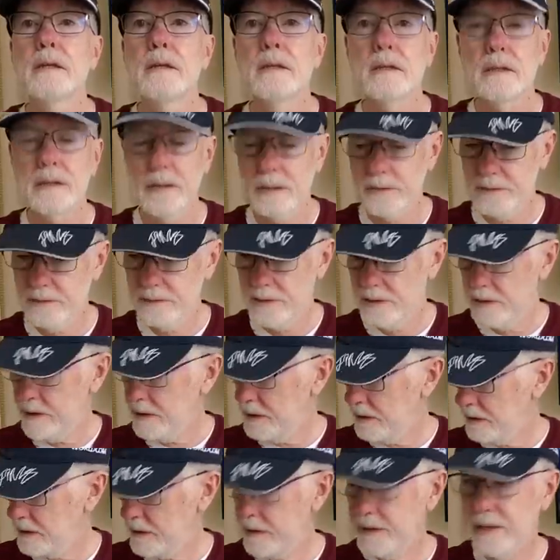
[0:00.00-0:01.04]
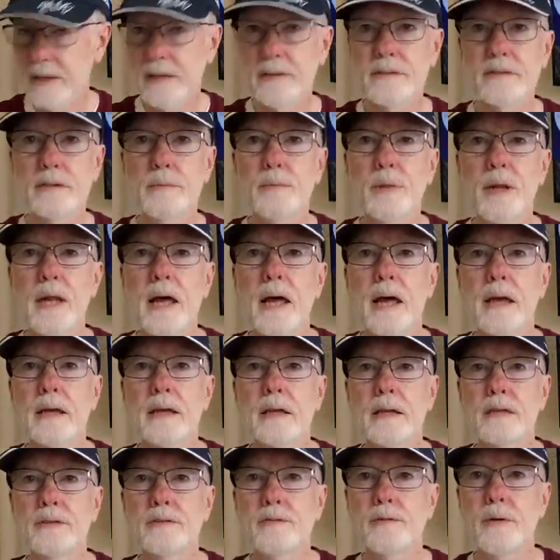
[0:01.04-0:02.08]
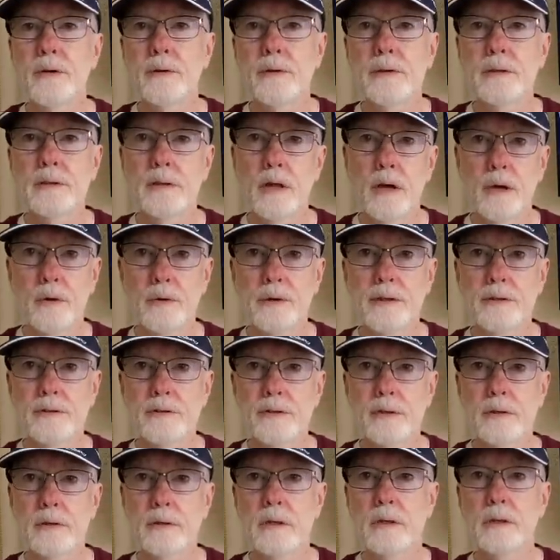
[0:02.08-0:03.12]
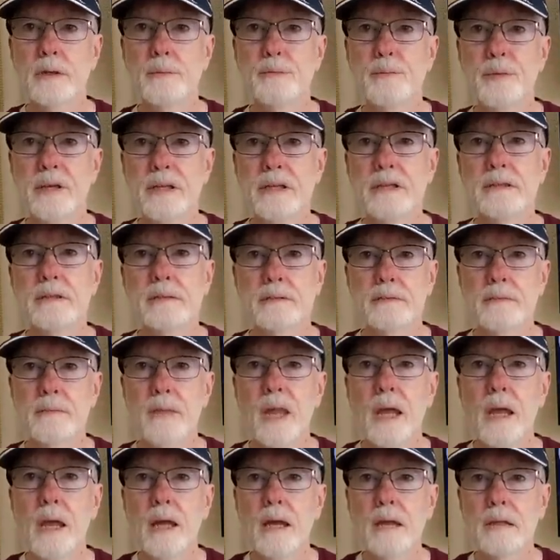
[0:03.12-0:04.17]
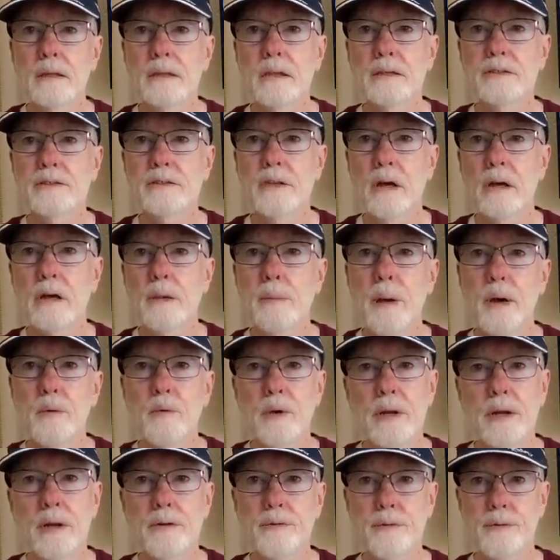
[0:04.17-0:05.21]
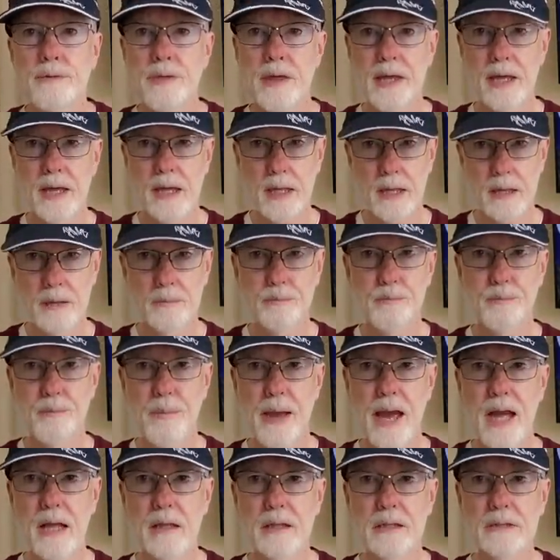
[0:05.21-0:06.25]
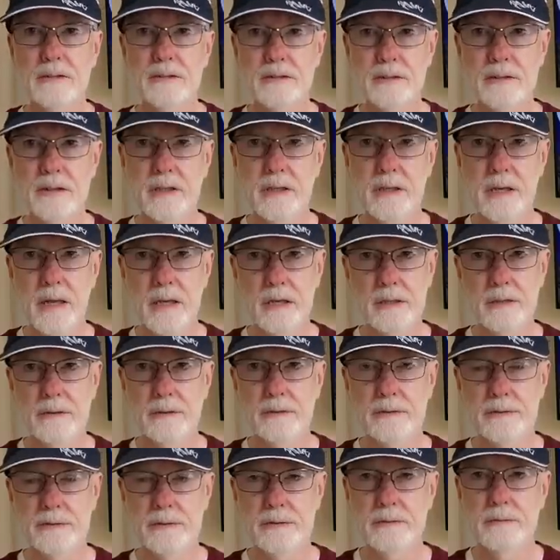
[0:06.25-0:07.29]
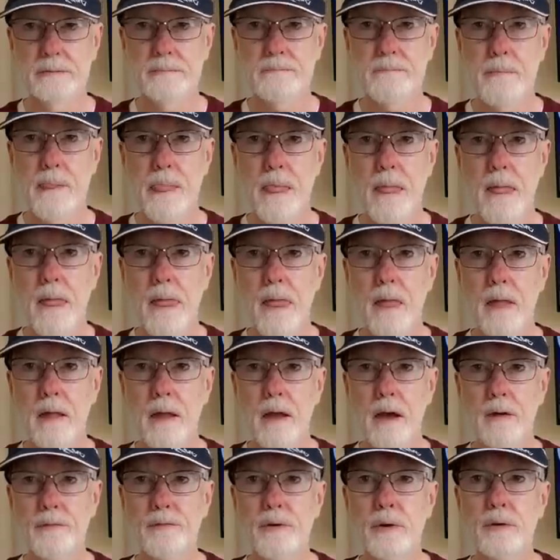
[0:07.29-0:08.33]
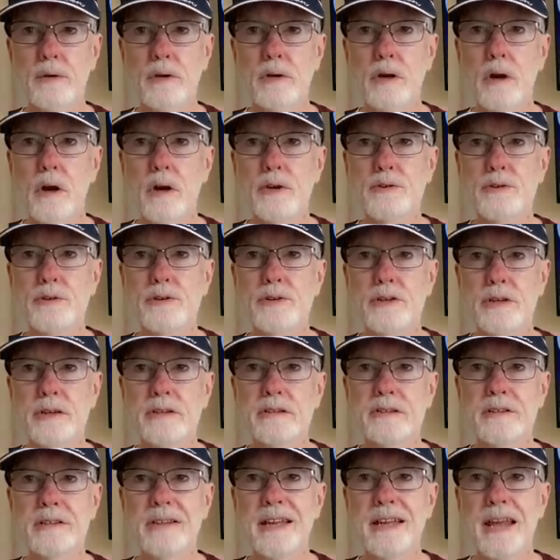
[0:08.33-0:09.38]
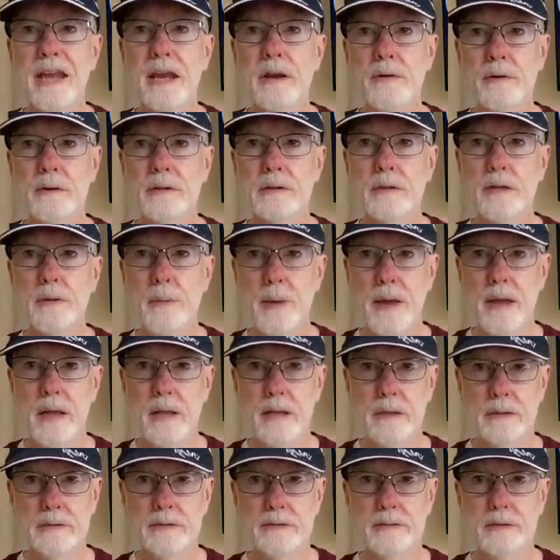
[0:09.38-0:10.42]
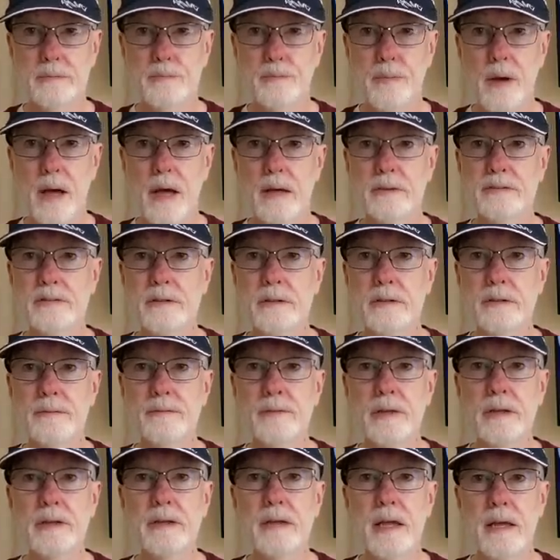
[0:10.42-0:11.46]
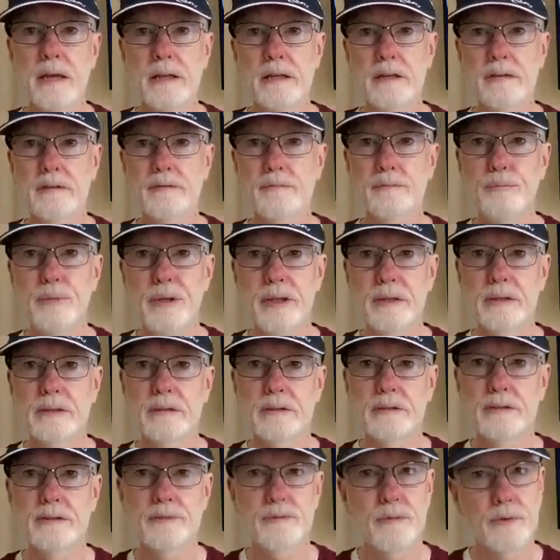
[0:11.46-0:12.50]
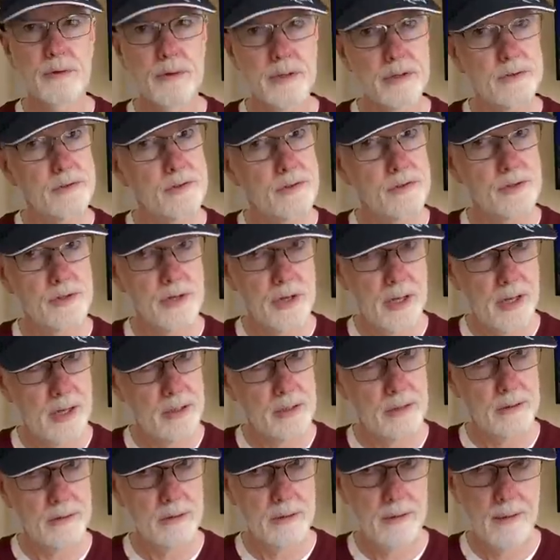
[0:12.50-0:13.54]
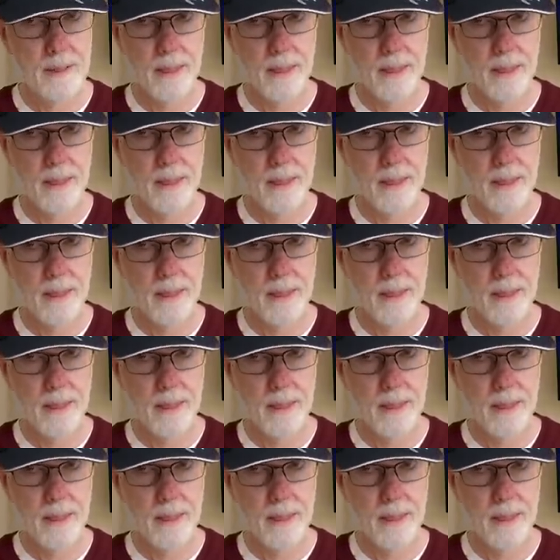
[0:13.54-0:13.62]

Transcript: because the Cadenza Black has very low internal impedance. Let's talk about one other thing, balanced connectors. A phono cartridge is inherently balanced, positive and negative pins for each channel.